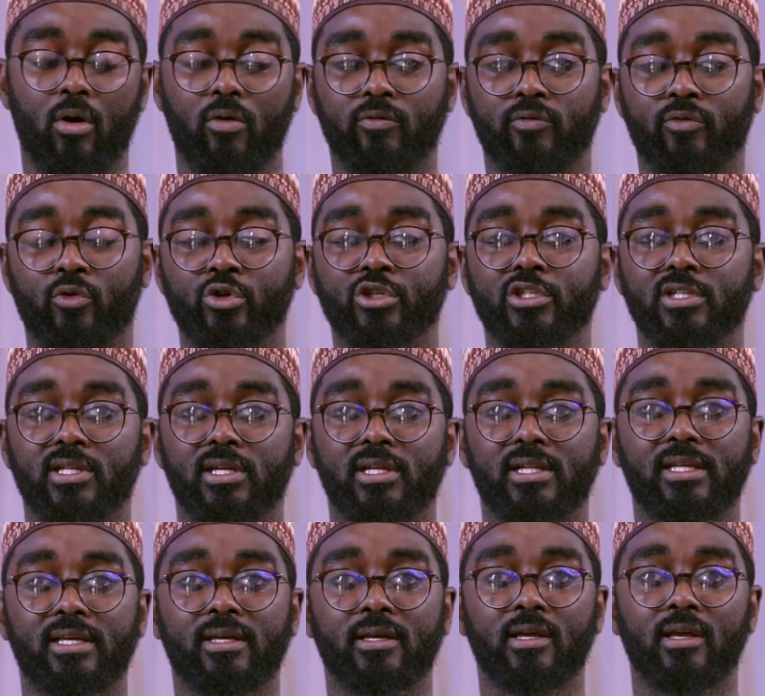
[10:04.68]

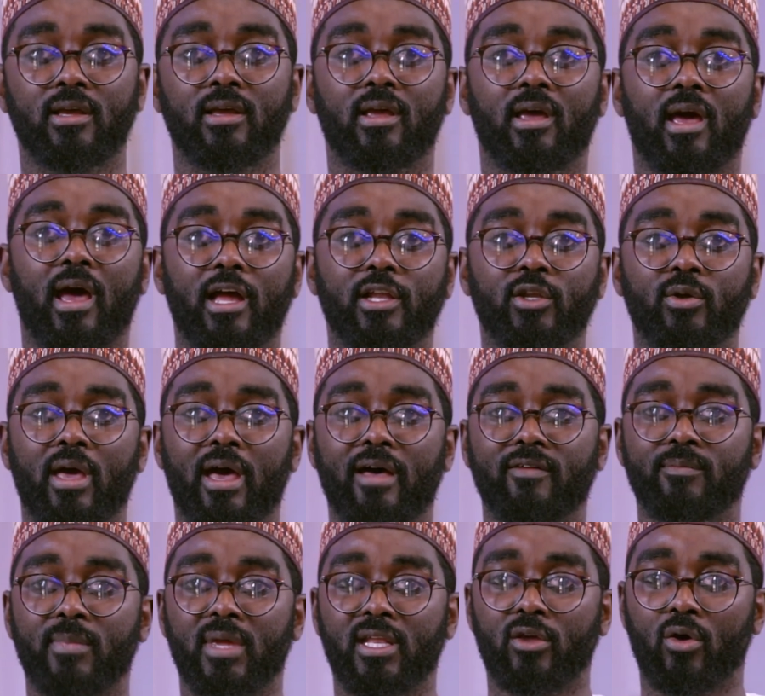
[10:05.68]
unfortunately. And you
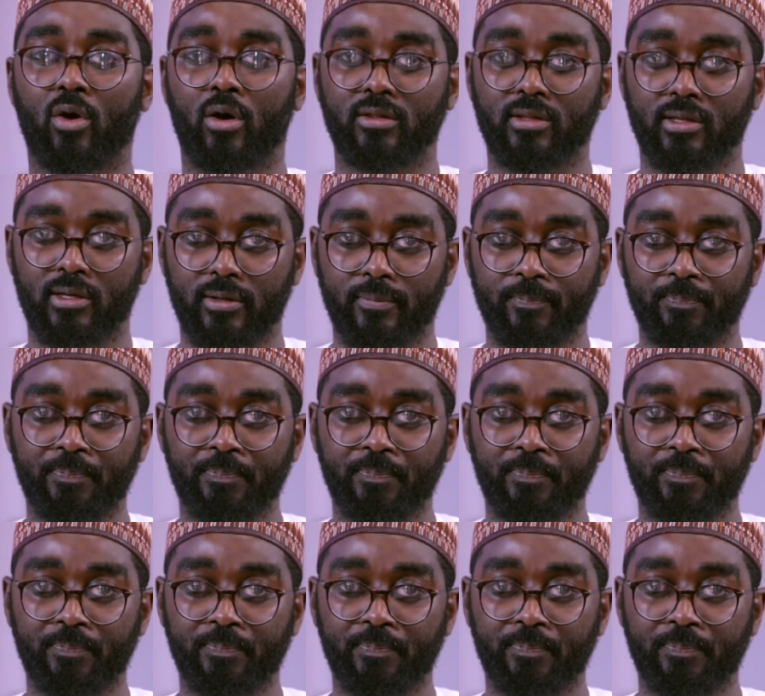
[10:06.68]
have many other,